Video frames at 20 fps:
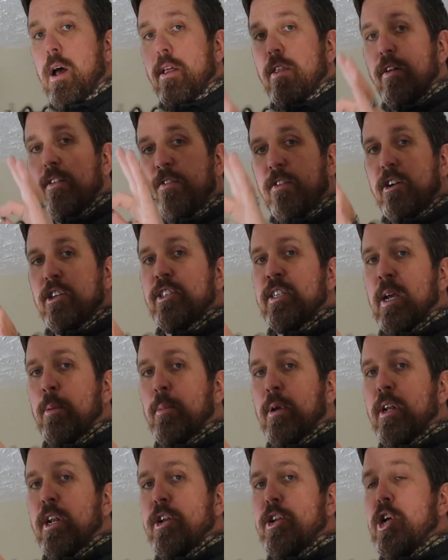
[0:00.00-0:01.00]
The first thing I'm
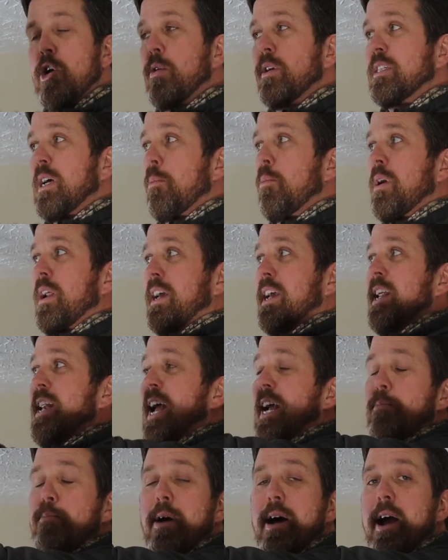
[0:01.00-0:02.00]
going to do is I'm going to
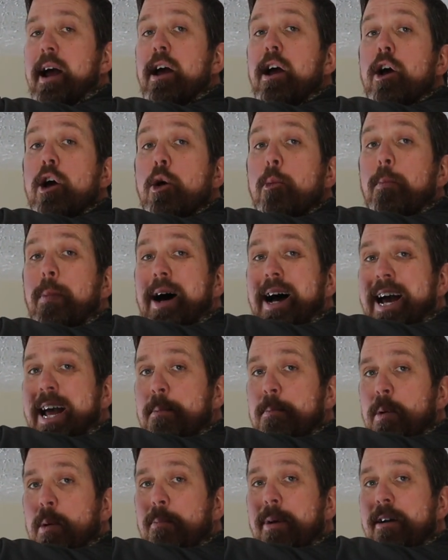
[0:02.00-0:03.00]
connect my
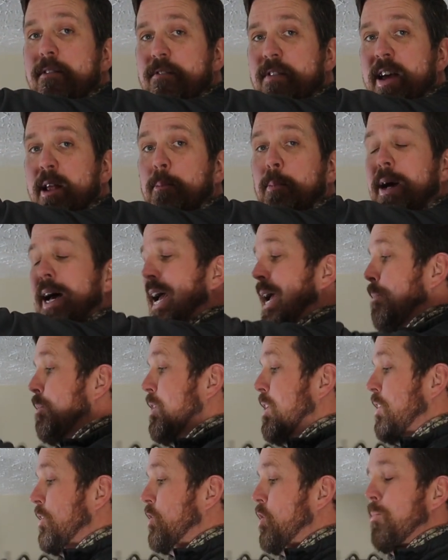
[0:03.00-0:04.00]
pipe, my vent pipe,
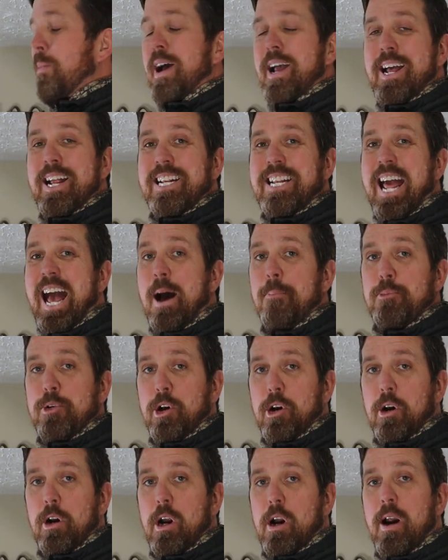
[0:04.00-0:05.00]
to my
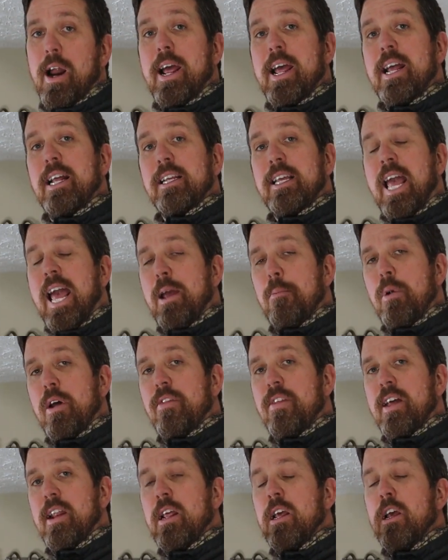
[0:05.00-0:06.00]
adapter. All right, it came
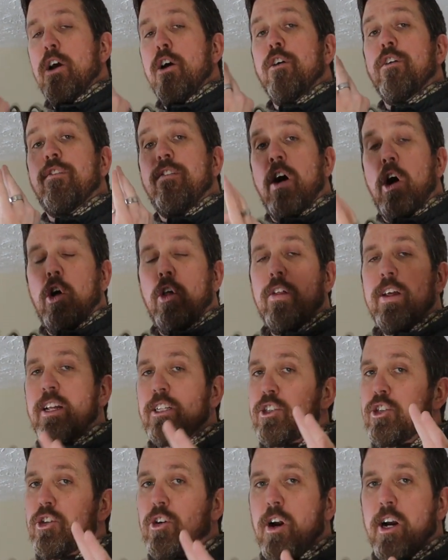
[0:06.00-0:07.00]
with it. Follow the
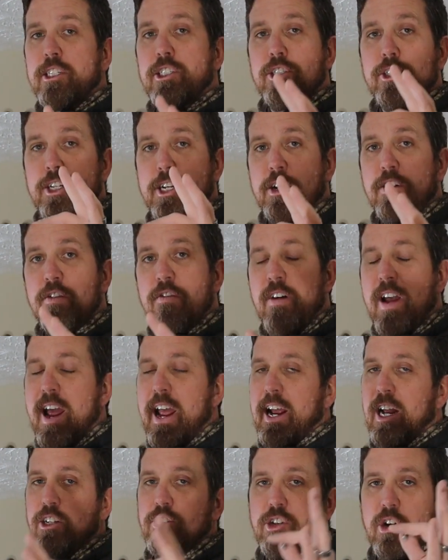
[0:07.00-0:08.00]
instructions in your
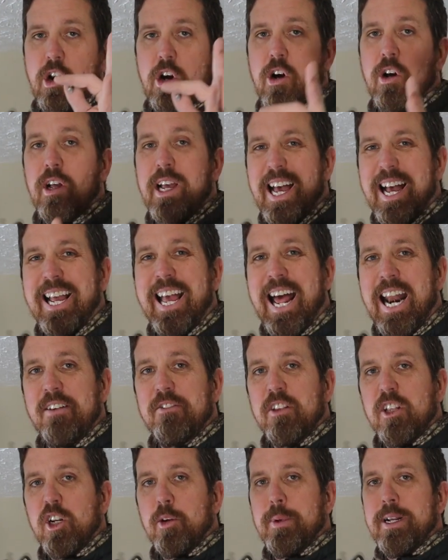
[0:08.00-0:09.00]
fan because they're all kind of
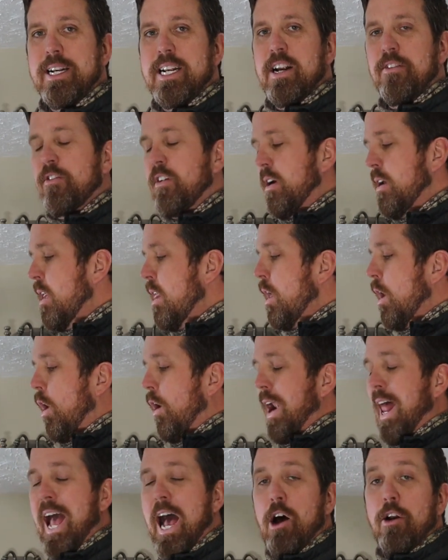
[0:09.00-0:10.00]
a little bit different
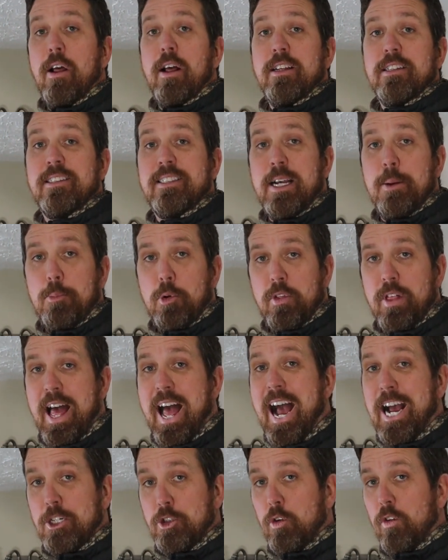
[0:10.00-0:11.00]
on how to assemble the
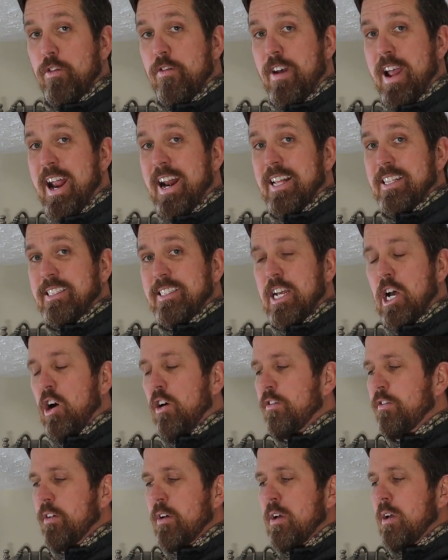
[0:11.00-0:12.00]
actual fan
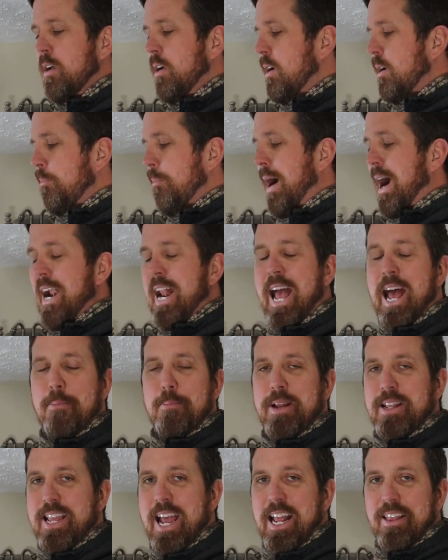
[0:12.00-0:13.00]
itself. Mine had
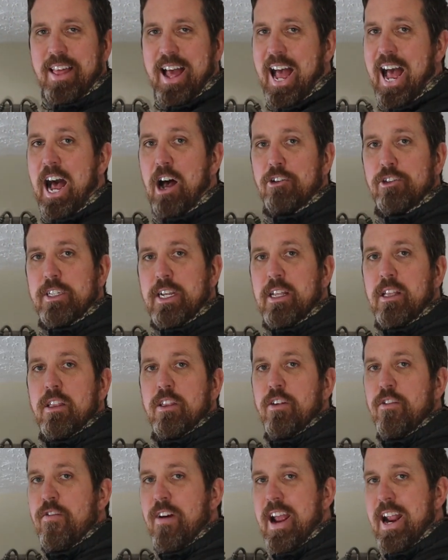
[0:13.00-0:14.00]
me take the housing,
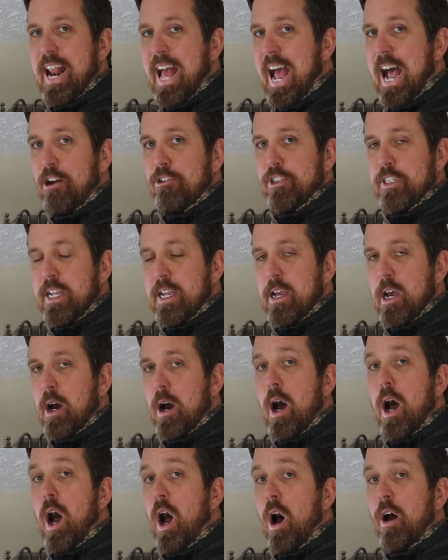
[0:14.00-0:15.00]
the fan
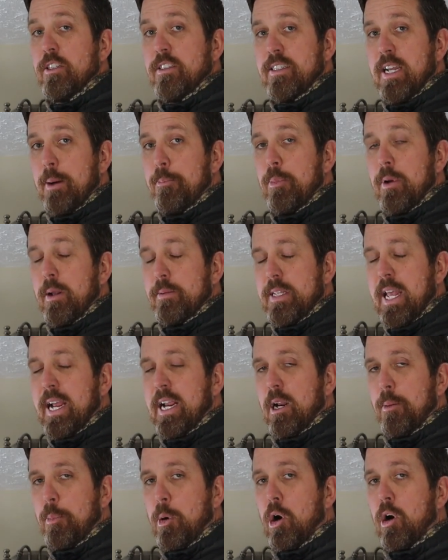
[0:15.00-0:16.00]
housing, take
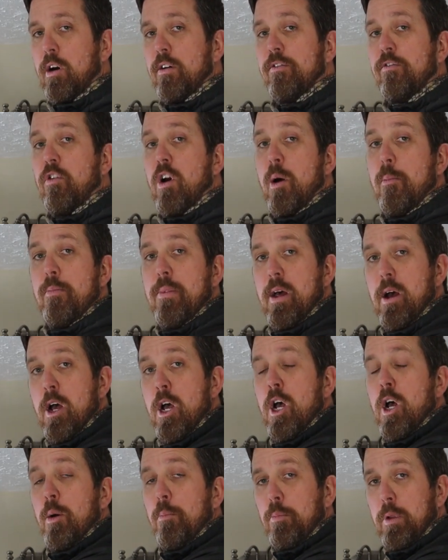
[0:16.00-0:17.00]
it apart from
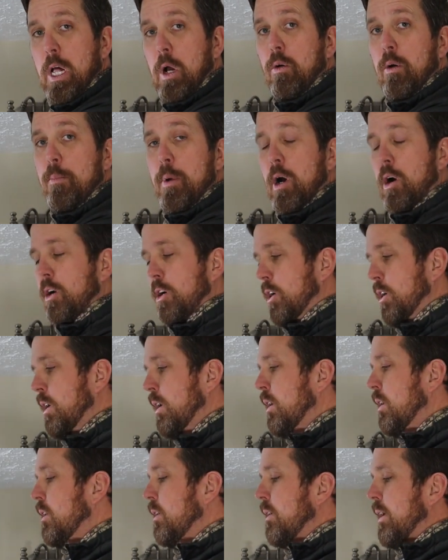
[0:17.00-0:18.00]
the blower motor,
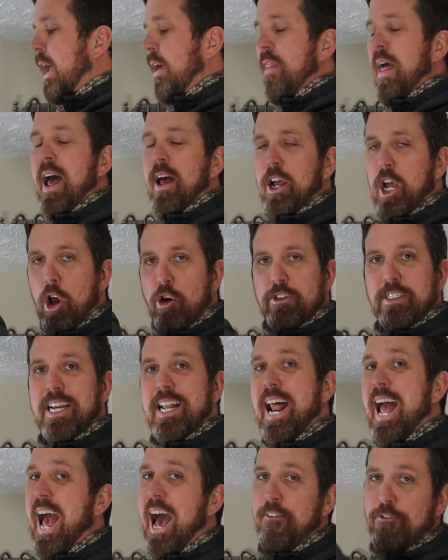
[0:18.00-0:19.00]
and that goes
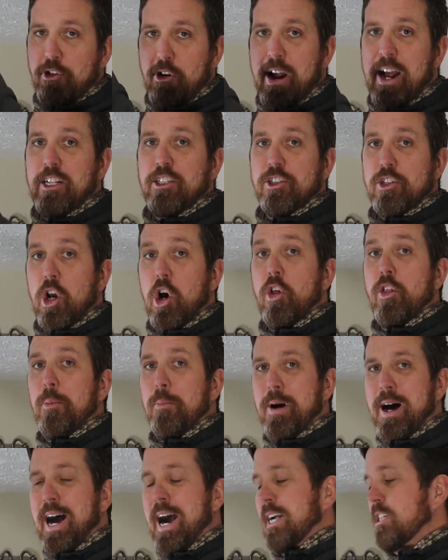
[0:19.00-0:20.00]
in after I install the
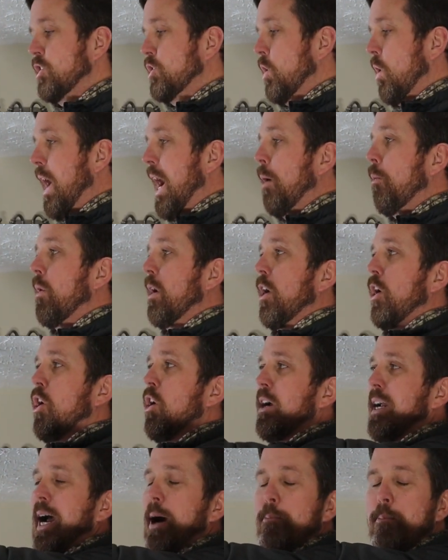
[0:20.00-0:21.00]
box. So I want to
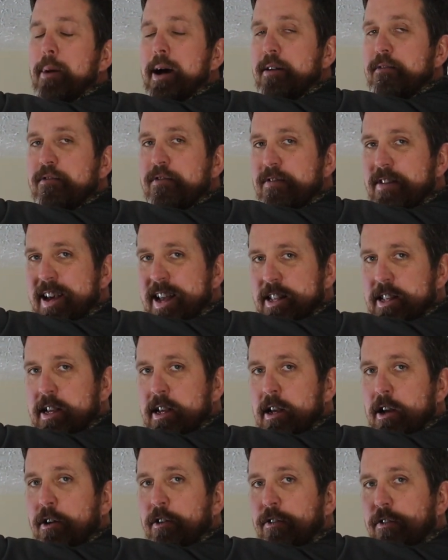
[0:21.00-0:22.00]
hook up my vent
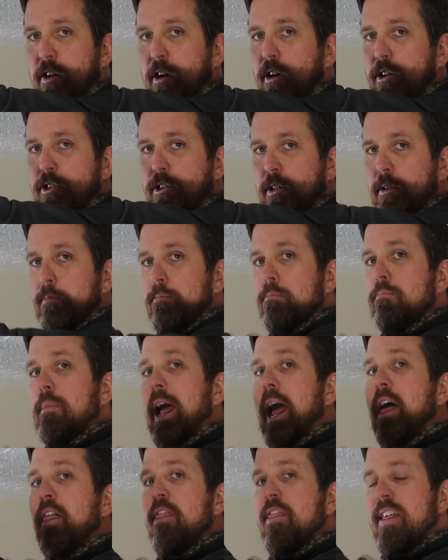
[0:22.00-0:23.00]
first
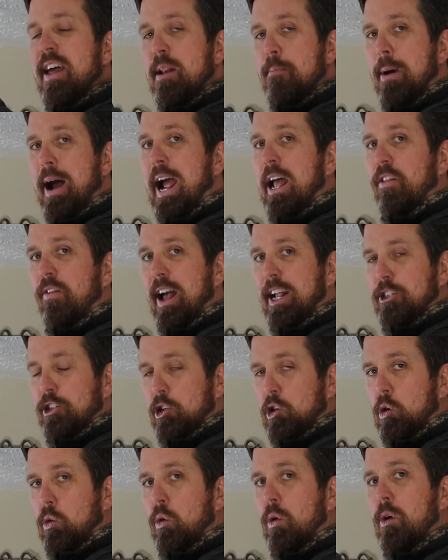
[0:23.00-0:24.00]
and then my
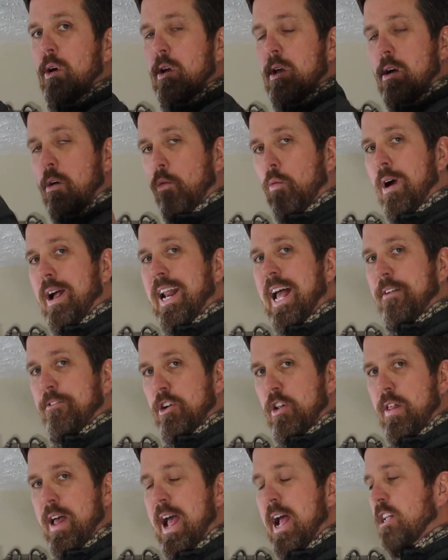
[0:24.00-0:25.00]
electrical right
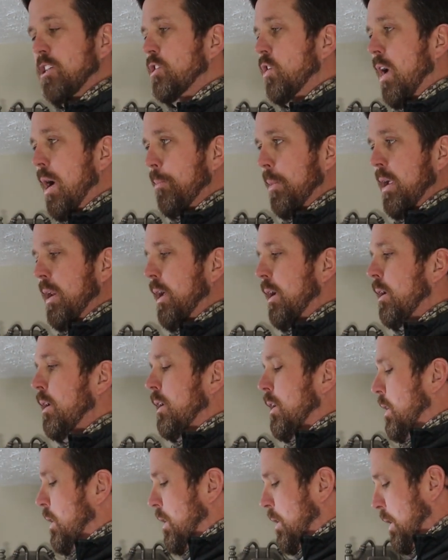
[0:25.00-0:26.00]
after that. So
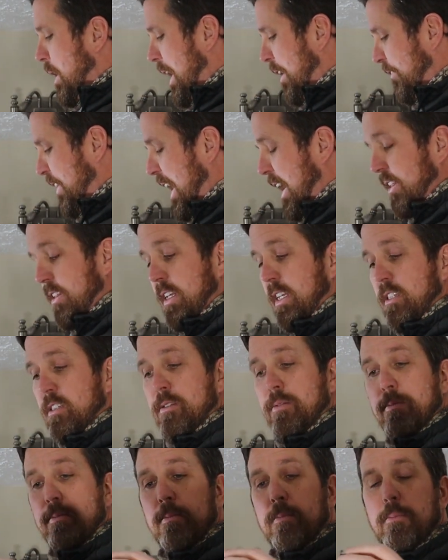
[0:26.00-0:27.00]
I've got
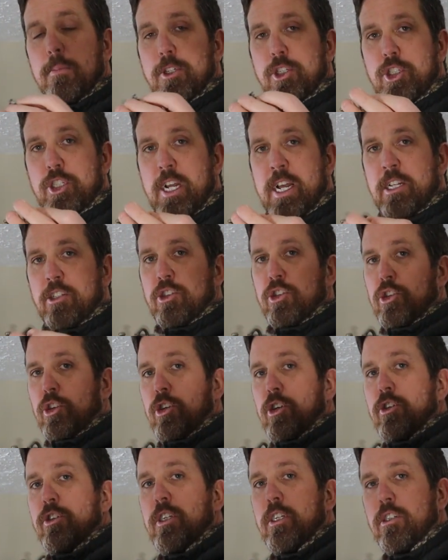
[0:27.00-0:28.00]
these machine
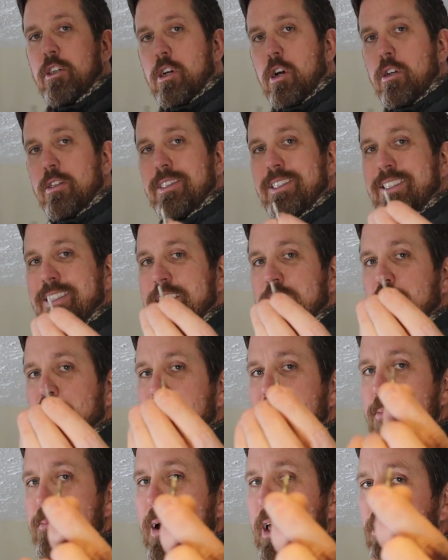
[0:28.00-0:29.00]
screws. These are called
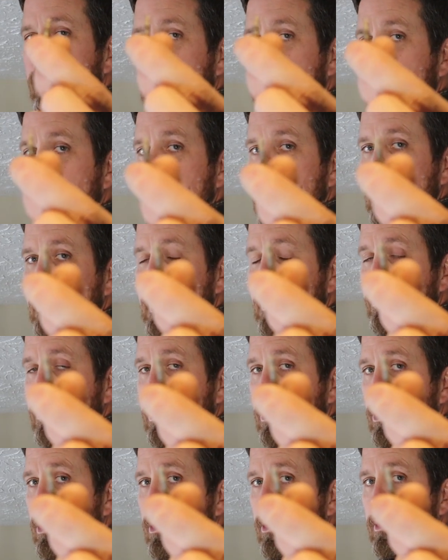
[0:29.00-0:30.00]
sheet metal screws or zip
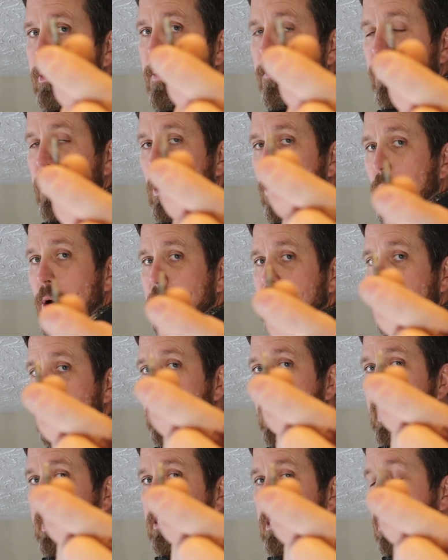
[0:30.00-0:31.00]
screws. We just
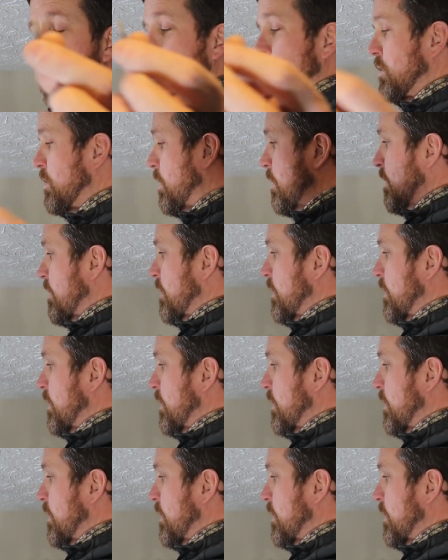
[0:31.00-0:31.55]
take those.